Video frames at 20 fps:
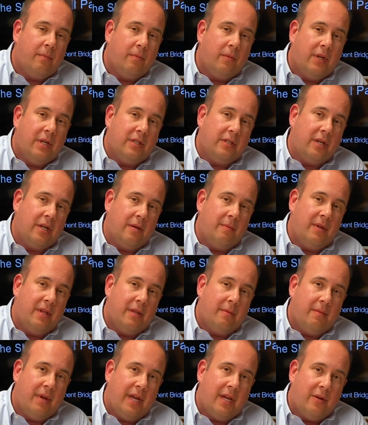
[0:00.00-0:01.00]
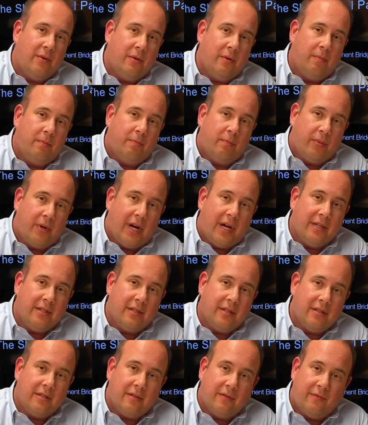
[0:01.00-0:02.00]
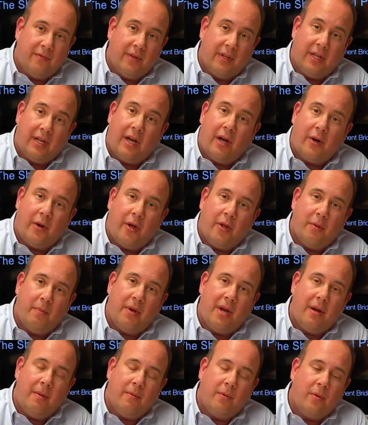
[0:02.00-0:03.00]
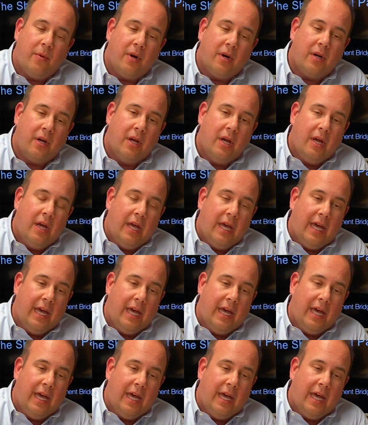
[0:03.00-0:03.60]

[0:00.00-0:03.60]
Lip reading: it's going to be the manual process of filling out all the paperwork.